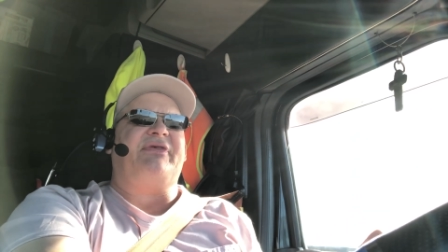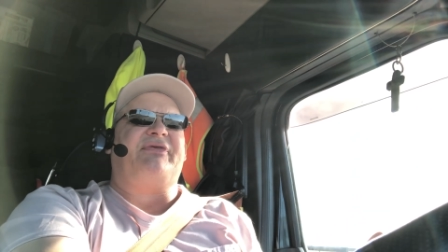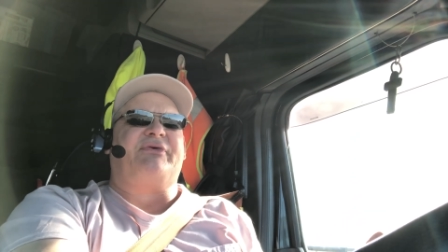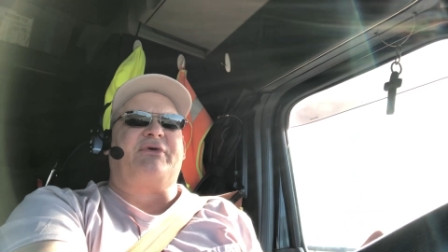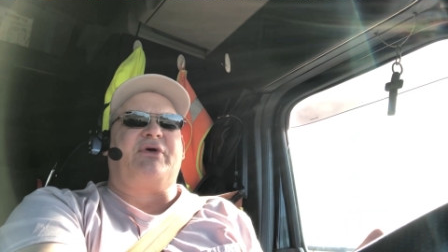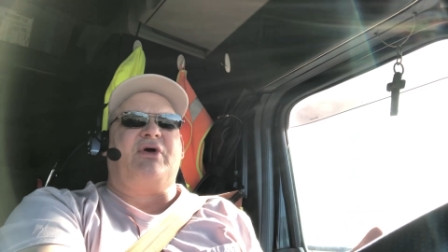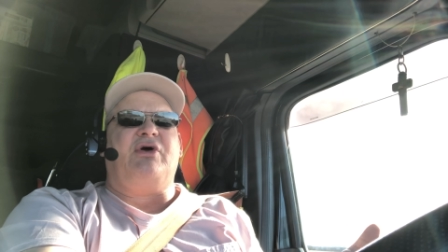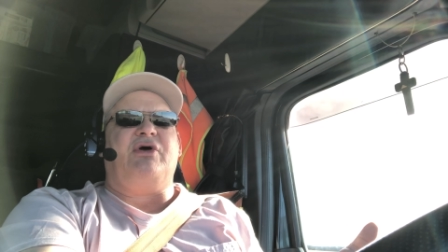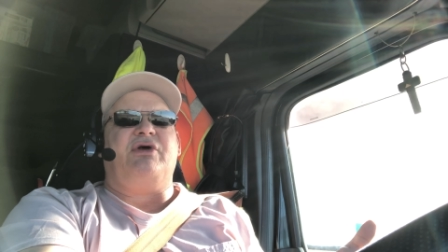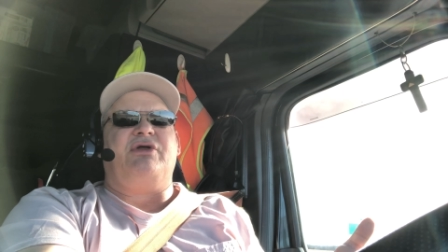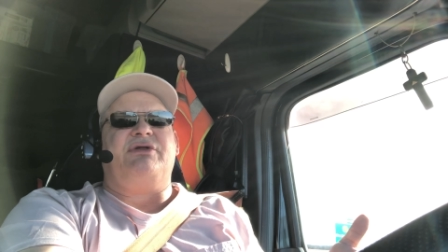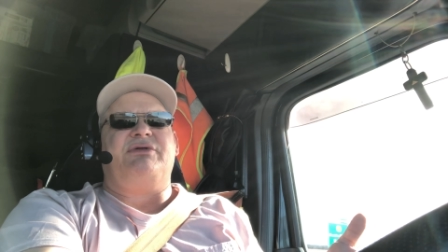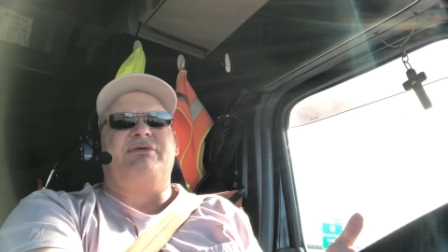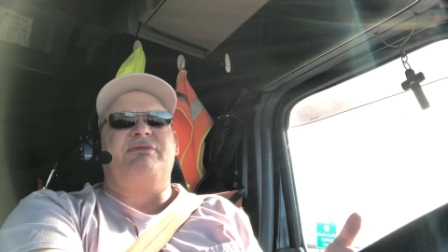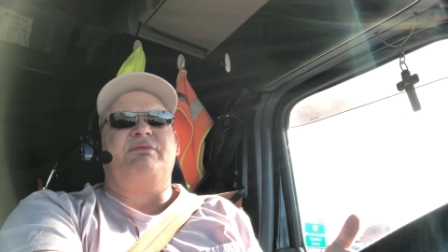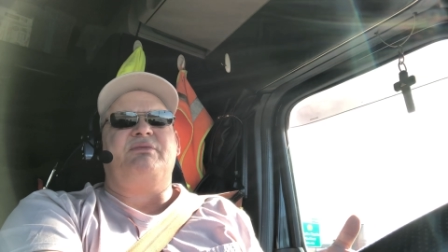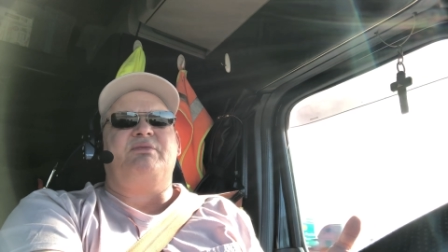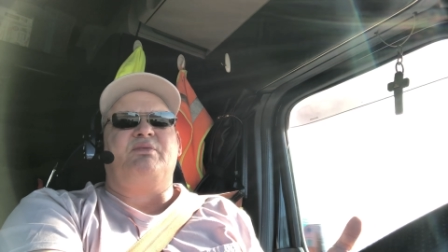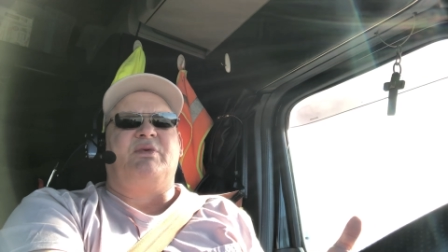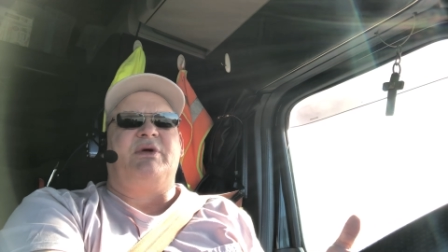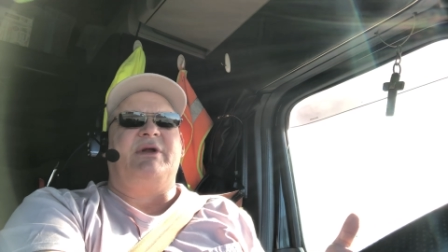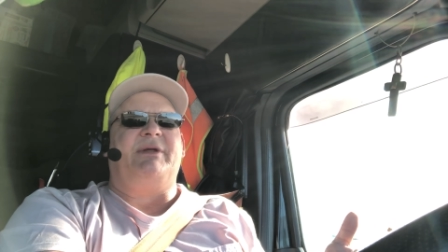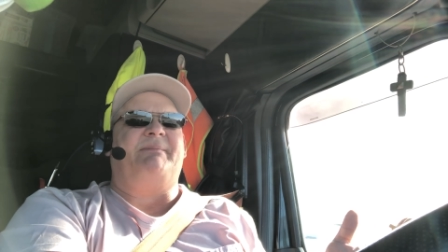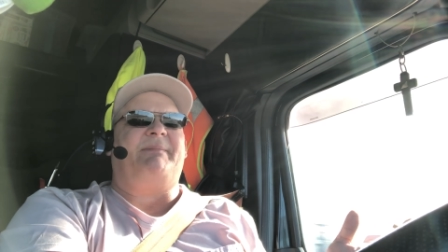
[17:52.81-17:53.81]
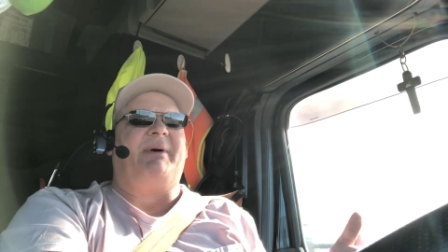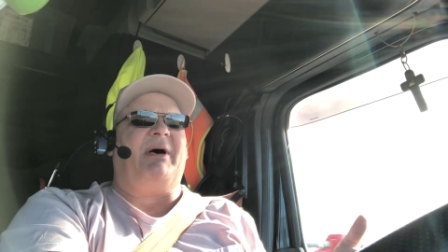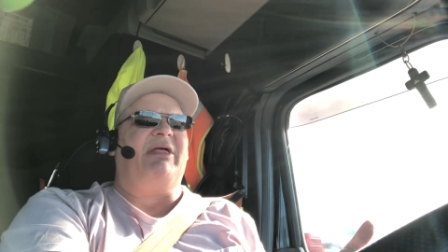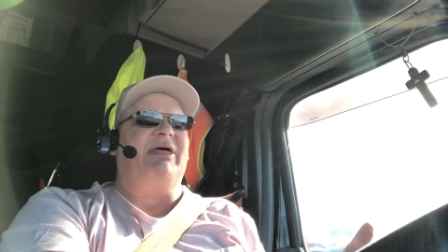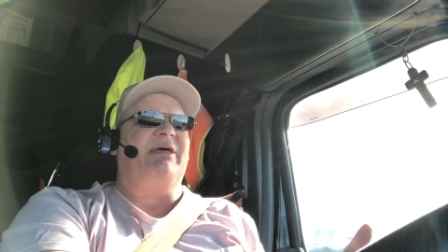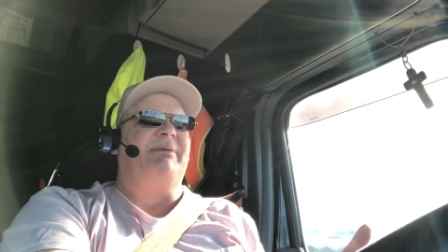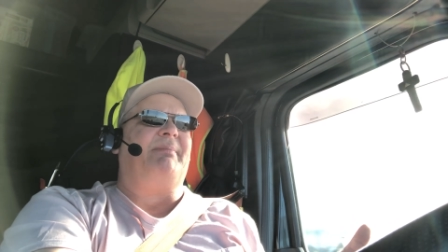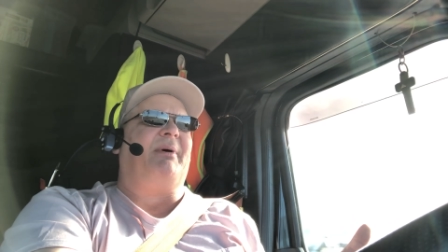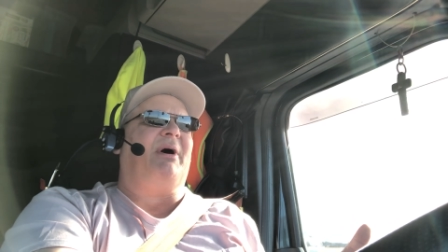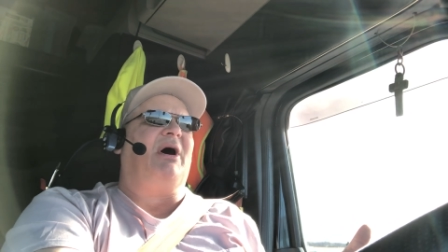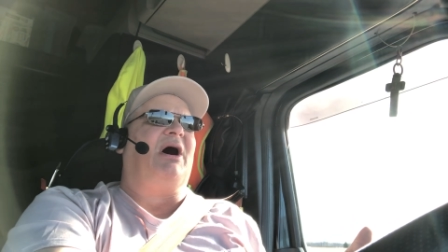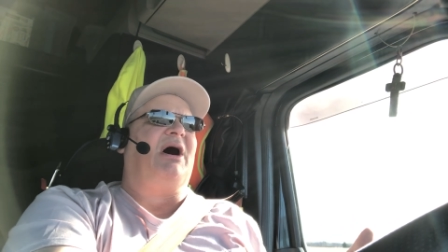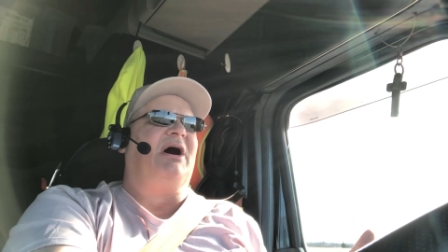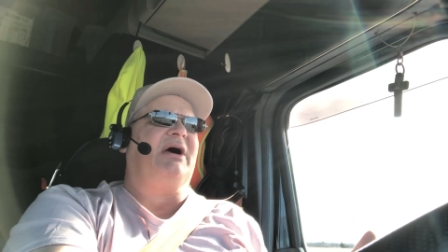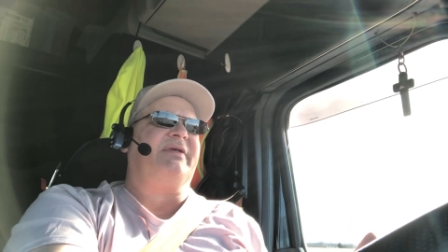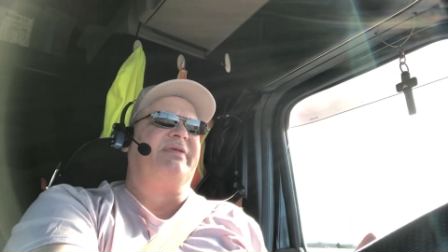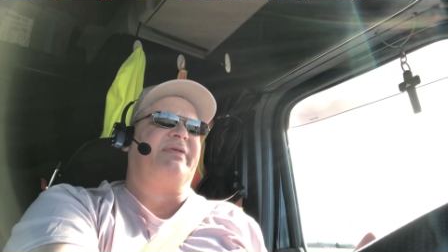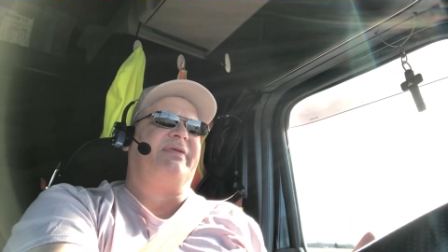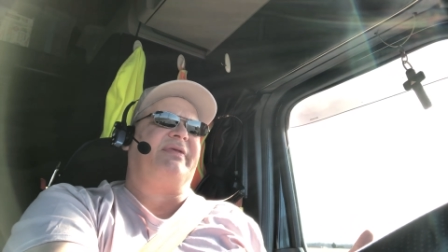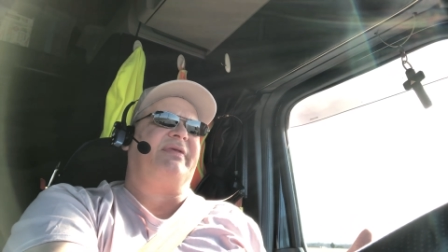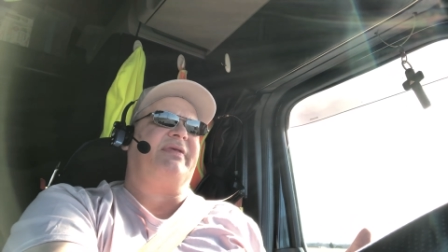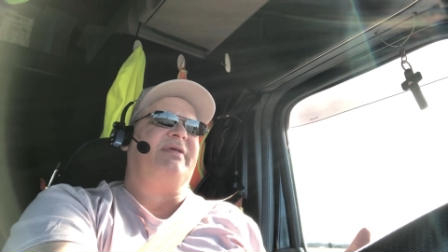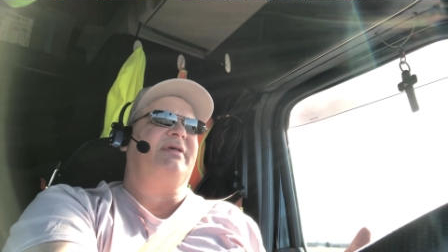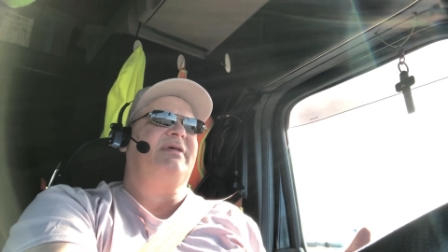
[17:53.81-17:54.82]
skirt with a belly
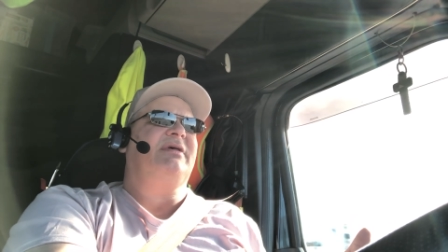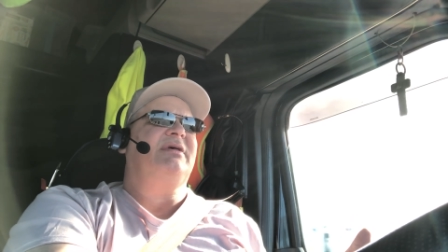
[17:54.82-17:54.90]
box,